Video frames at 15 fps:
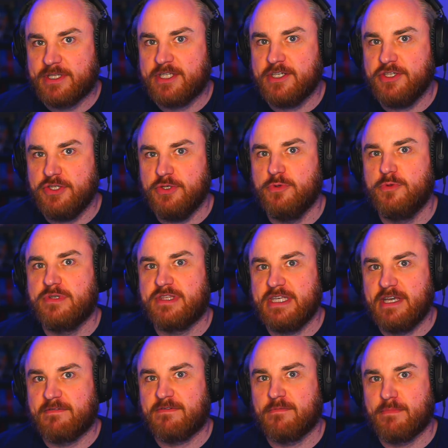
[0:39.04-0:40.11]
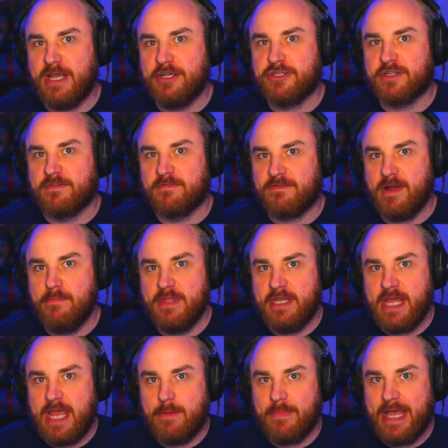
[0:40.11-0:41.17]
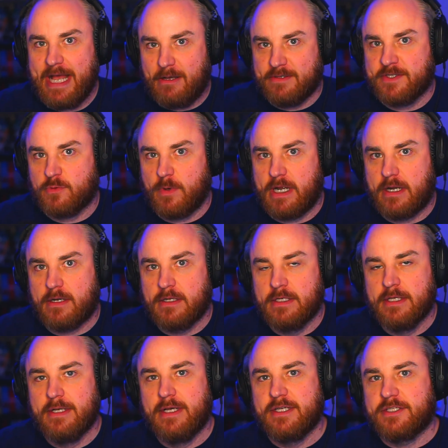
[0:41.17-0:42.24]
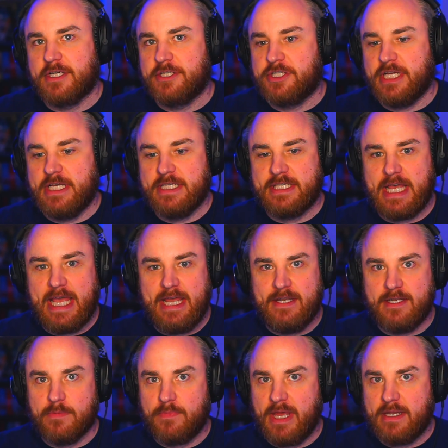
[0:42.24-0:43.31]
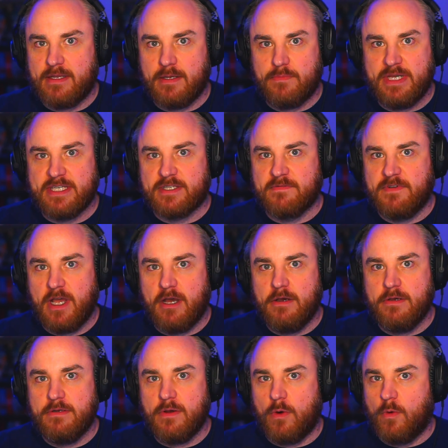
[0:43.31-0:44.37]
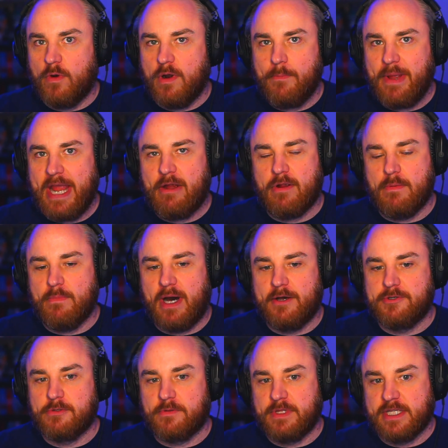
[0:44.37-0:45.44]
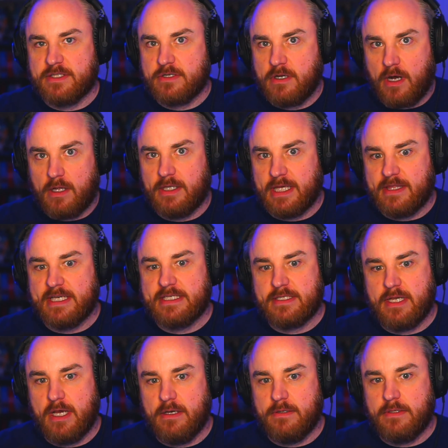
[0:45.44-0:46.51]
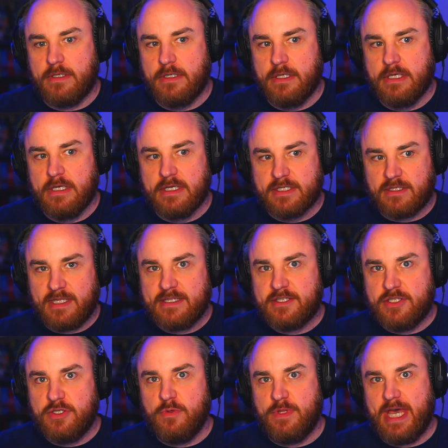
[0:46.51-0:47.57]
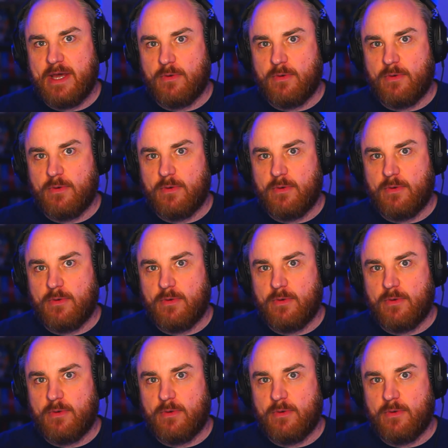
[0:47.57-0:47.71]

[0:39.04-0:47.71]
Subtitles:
to use the information from the name elsewhere, such as a dependent piece of code or a parent module that's calling this code. So let's do that